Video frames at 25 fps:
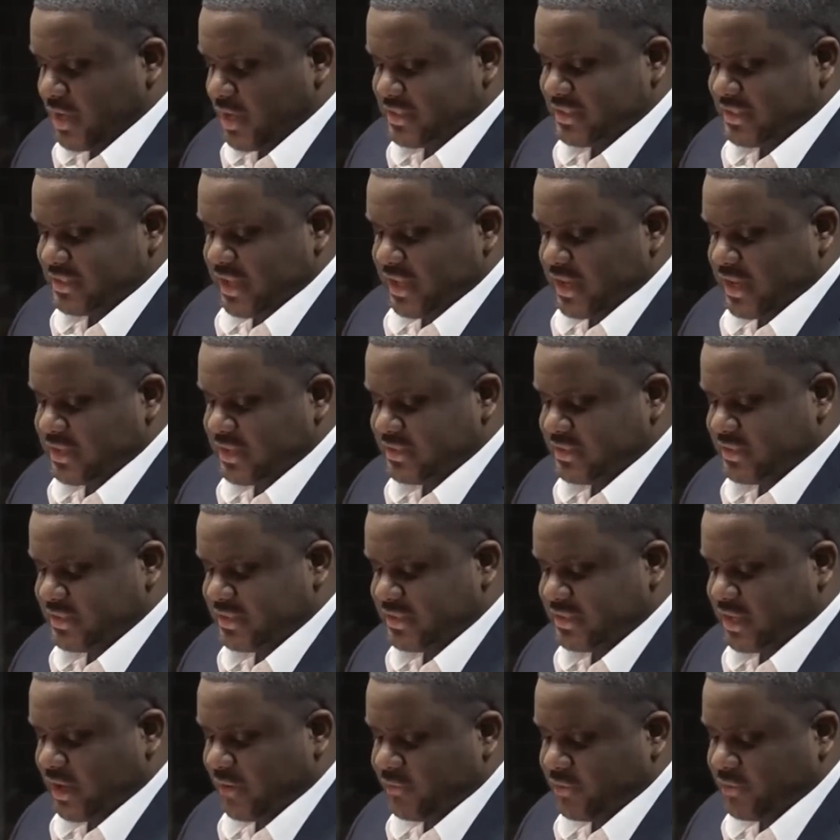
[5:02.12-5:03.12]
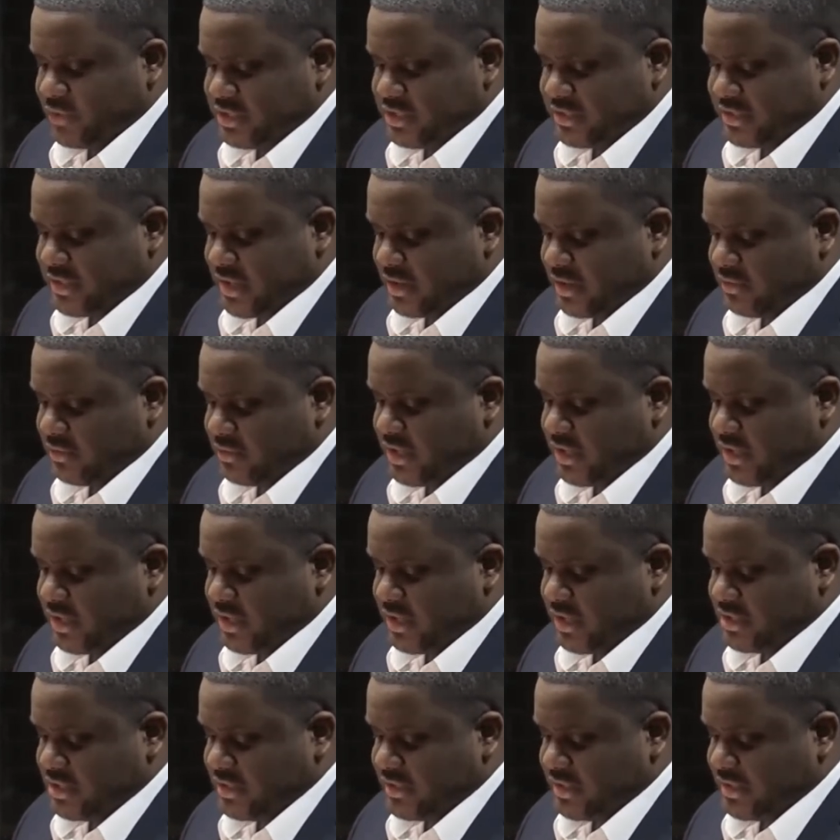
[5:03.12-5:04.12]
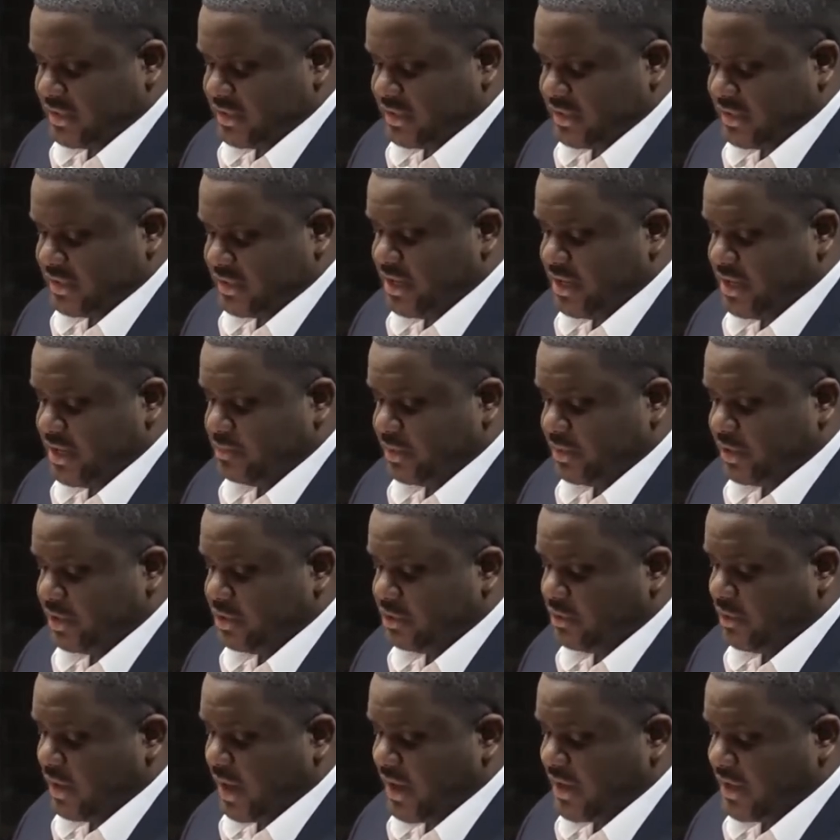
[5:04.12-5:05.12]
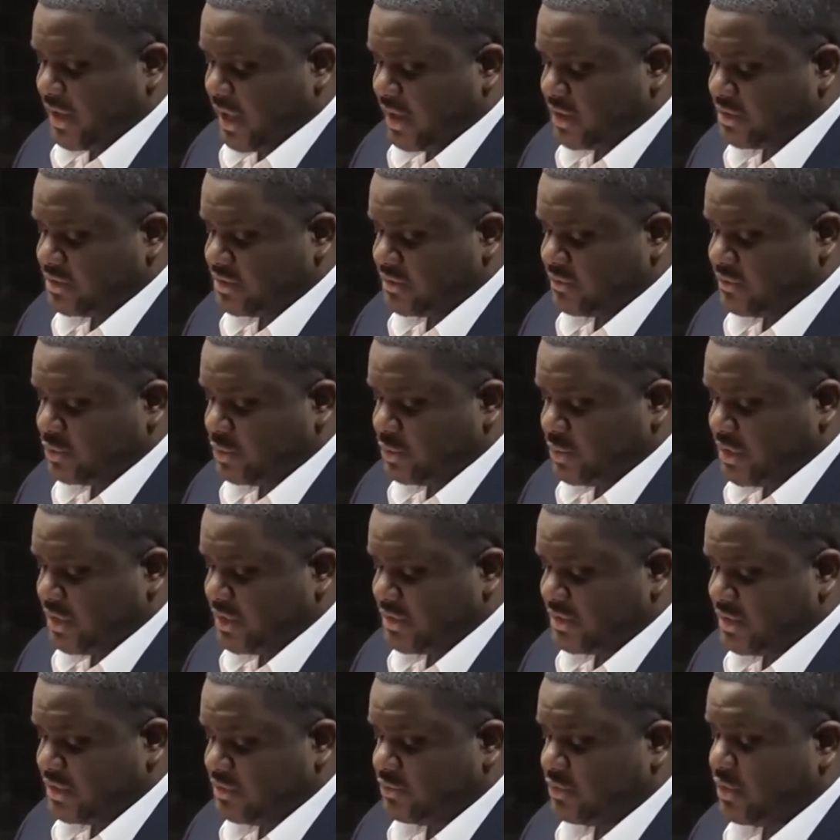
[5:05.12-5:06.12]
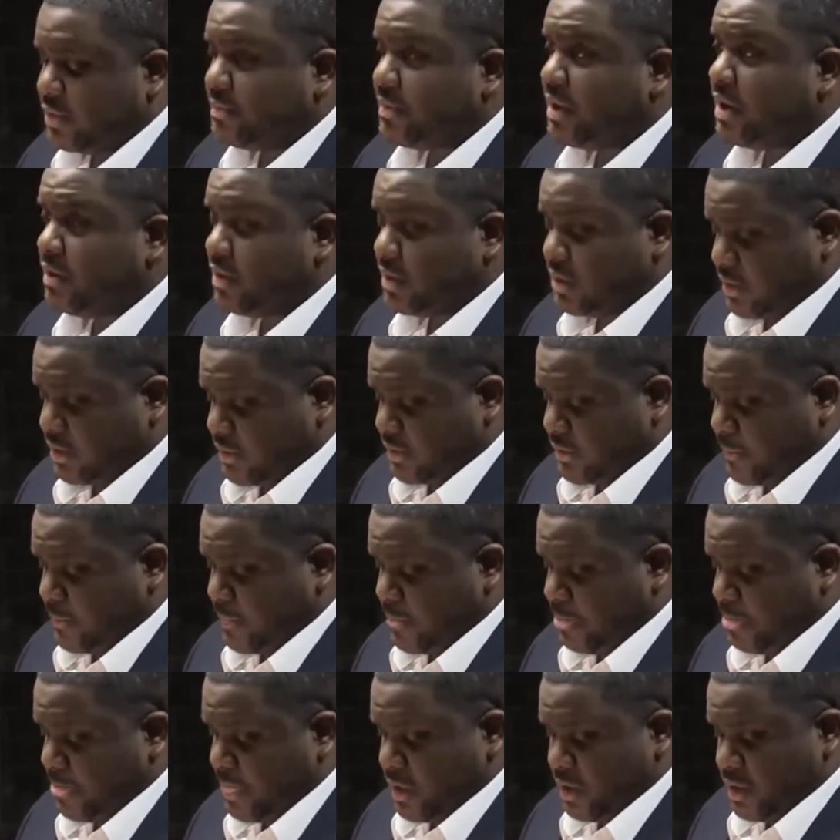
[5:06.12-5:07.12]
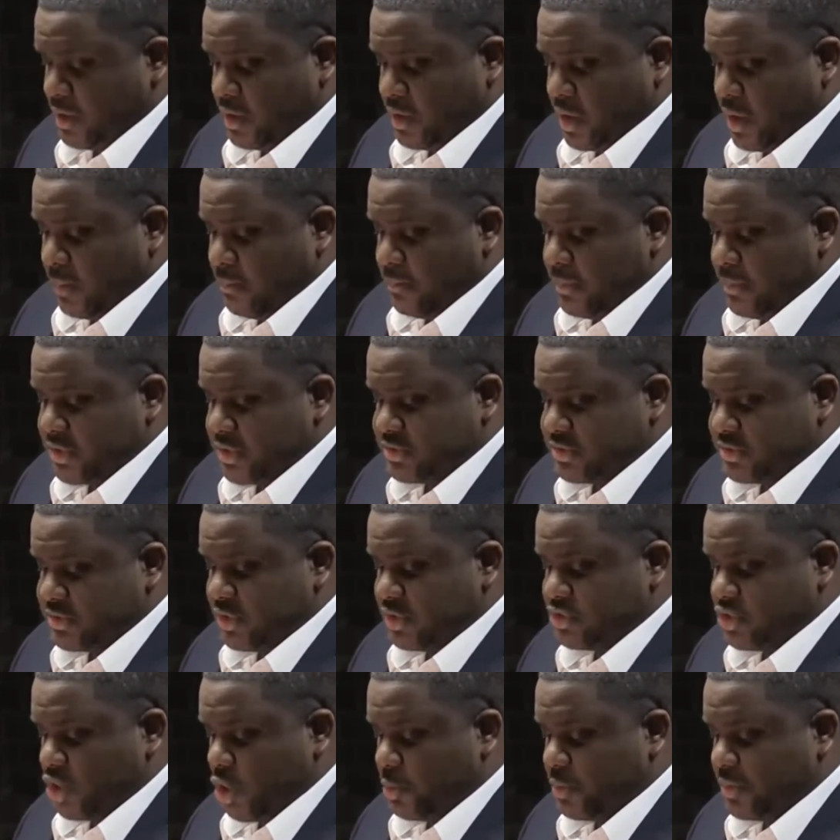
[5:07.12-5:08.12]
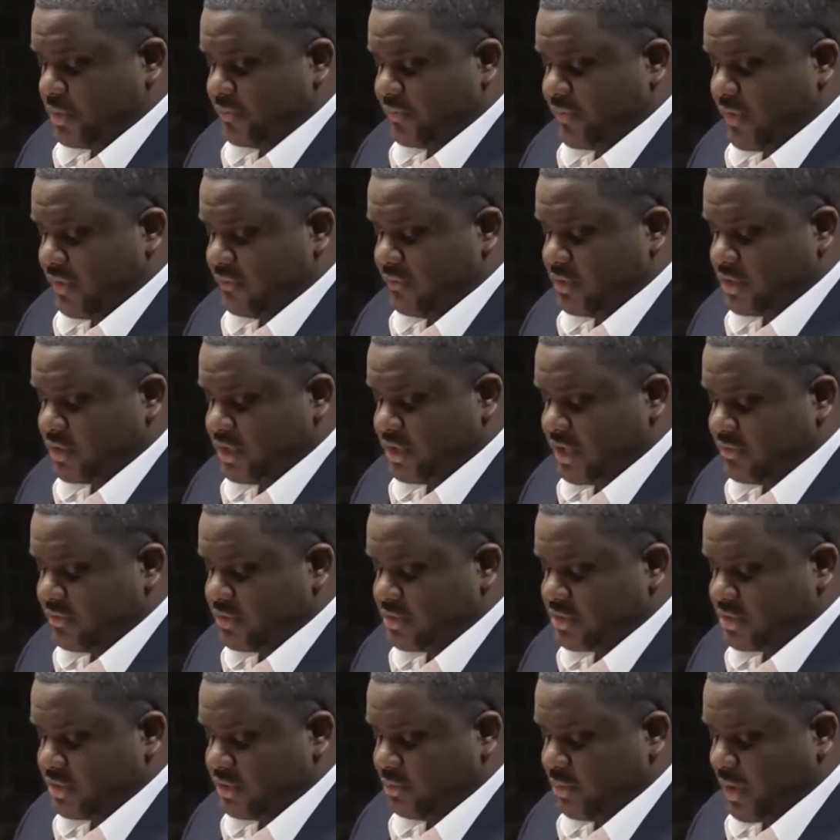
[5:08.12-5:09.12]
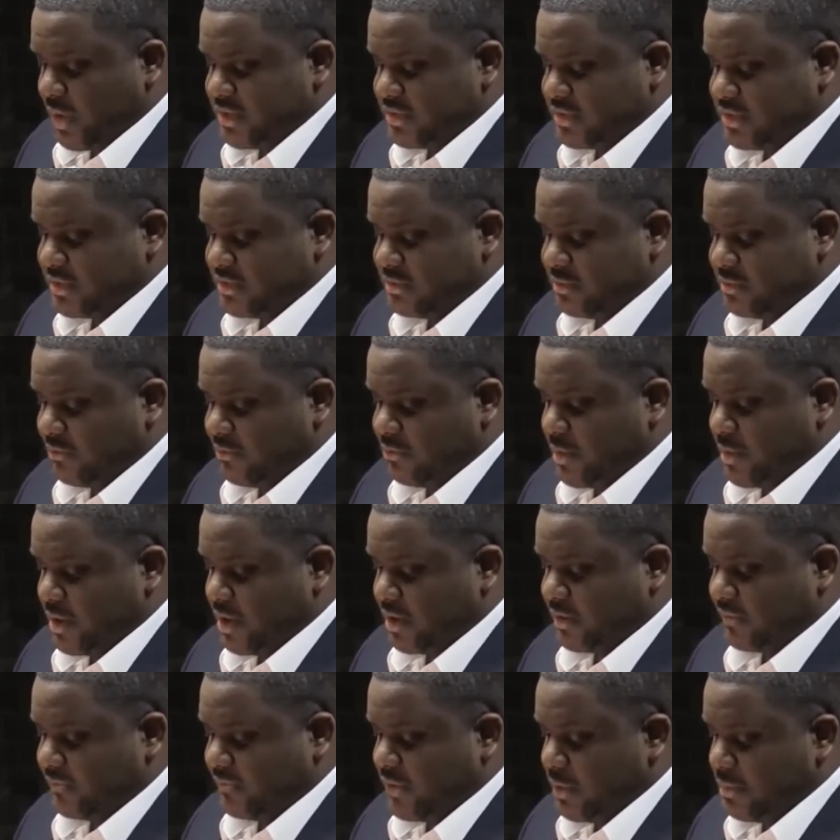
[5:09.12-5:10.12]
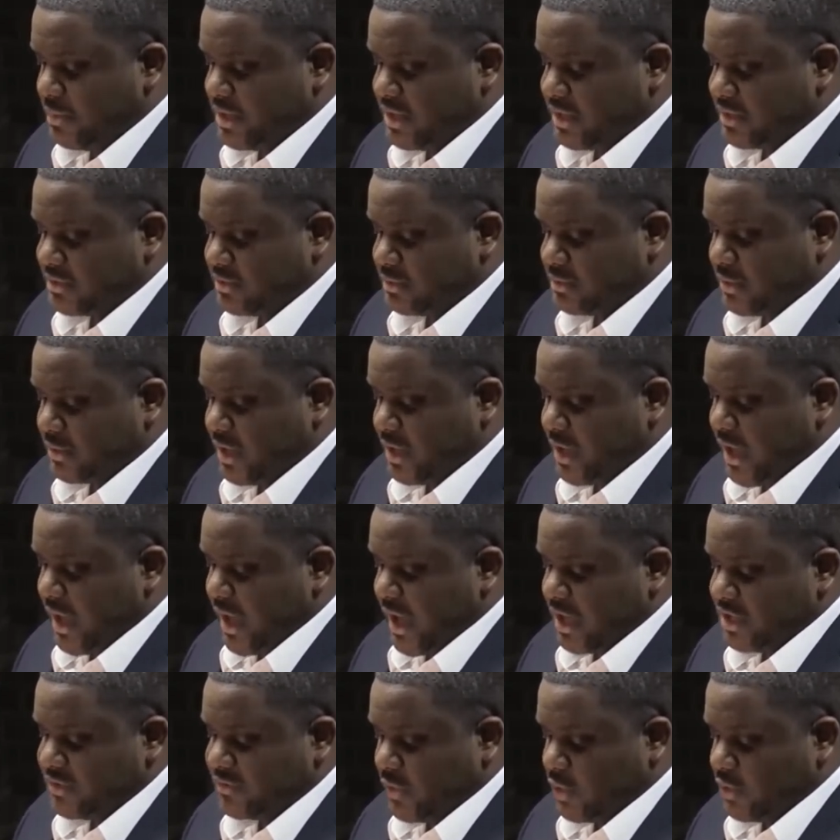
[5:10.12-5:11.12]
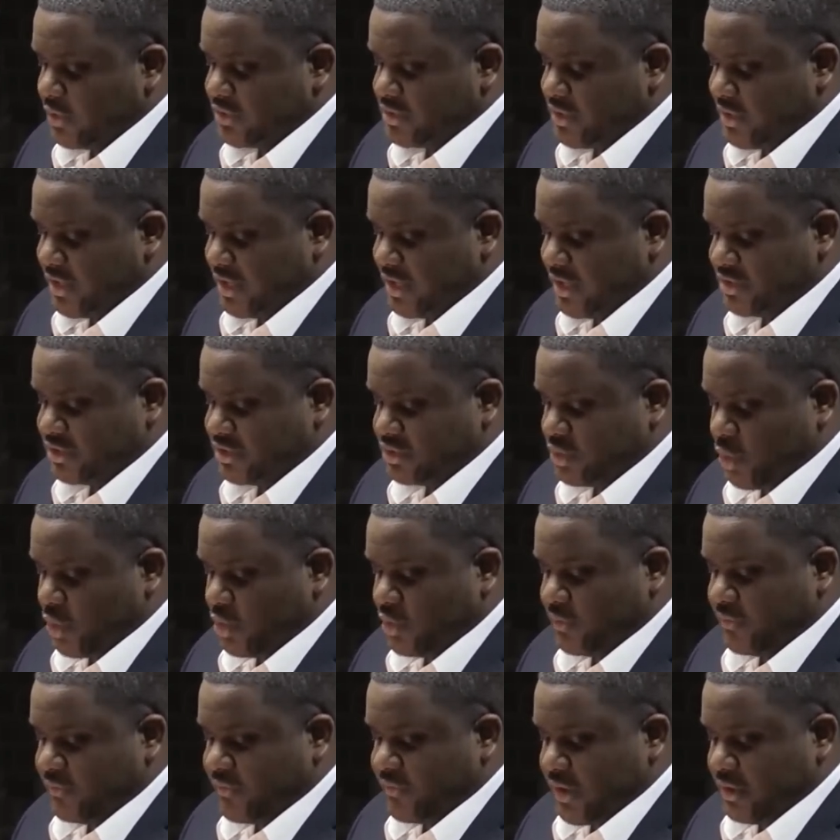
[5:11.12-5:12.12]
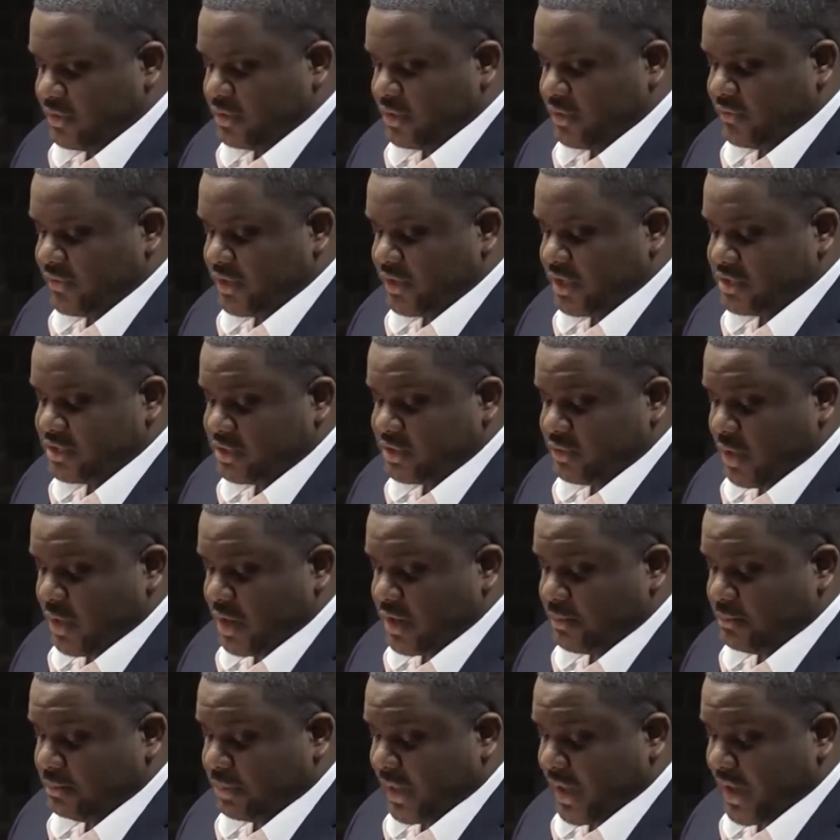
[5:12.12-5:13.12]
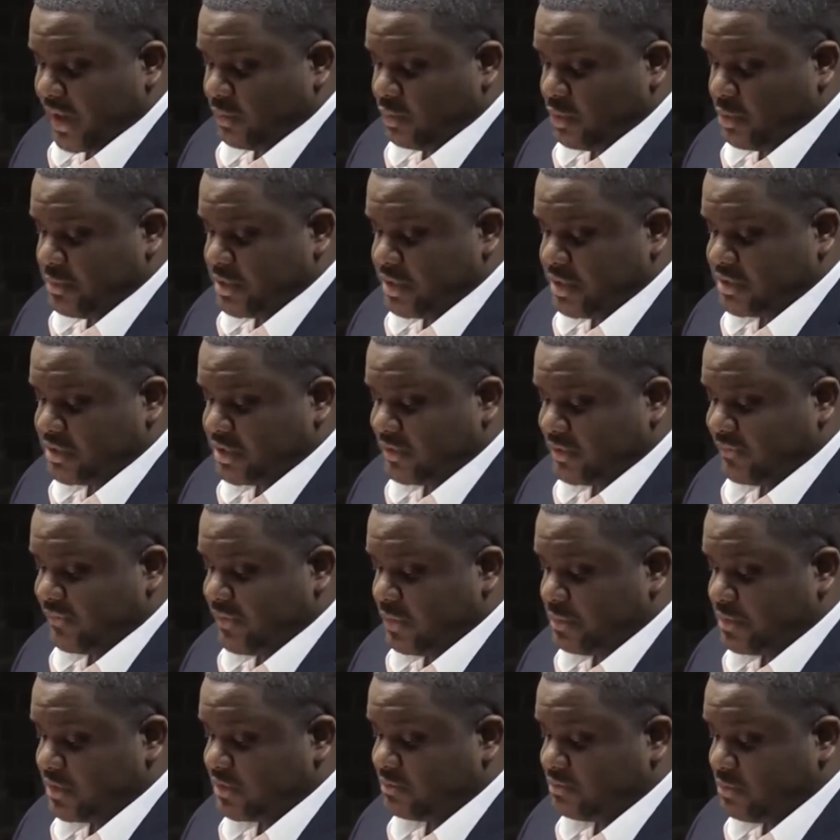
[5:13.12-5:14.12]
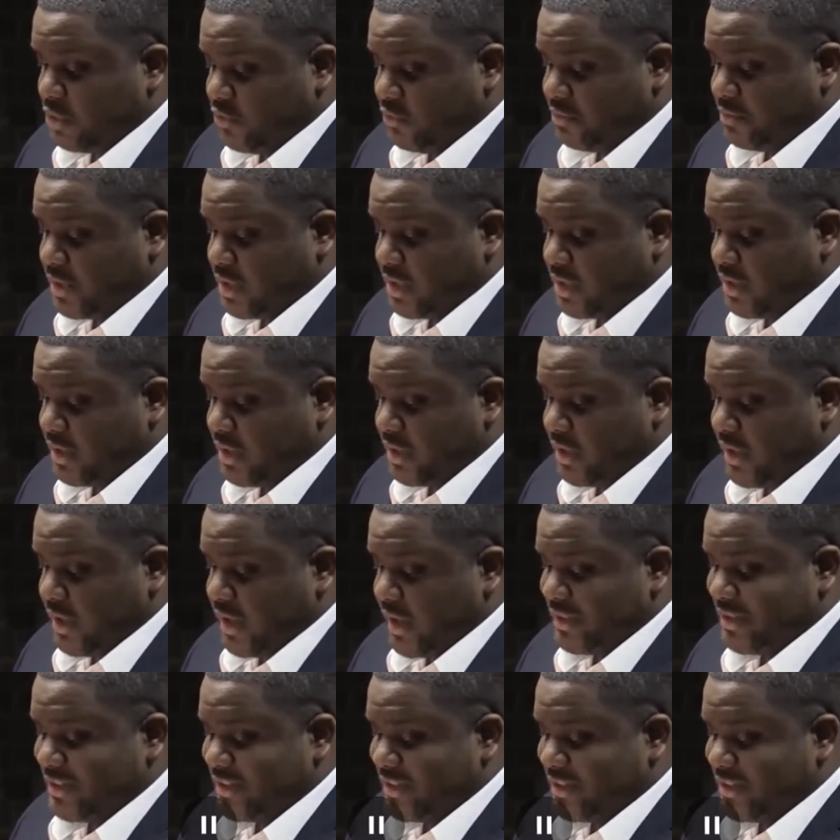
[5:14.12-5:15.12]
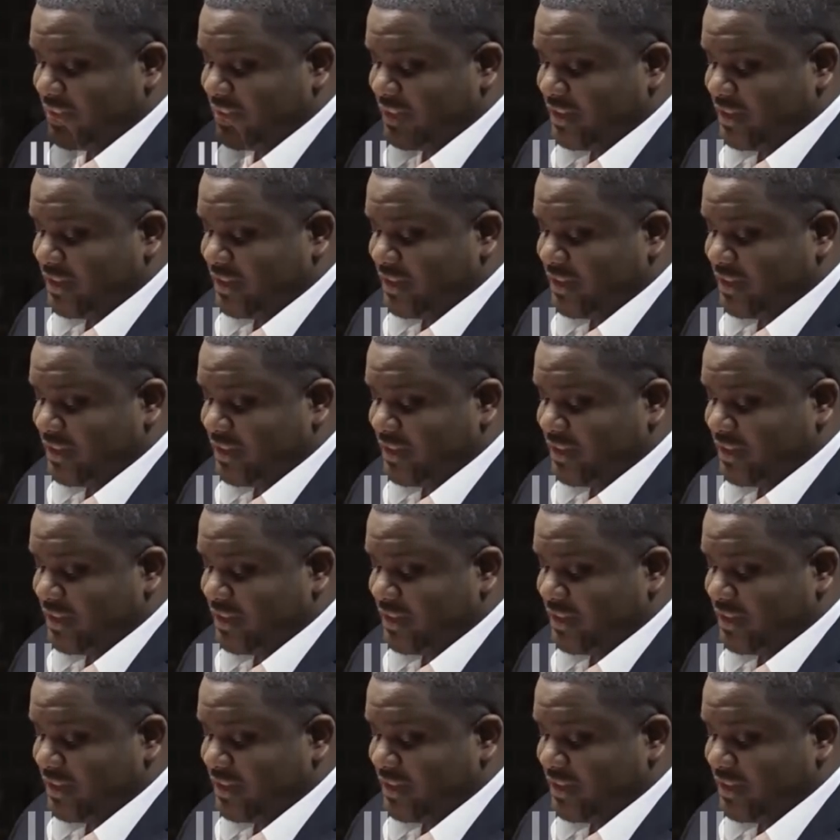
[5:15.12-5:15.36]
race's legacy, suffragists, segregationists, and the competing political ideologies of 20th century America. Much of the interpretive fervor given to the racism of American feminism has focused on the historical failure of integrating black women into the feminist movement. And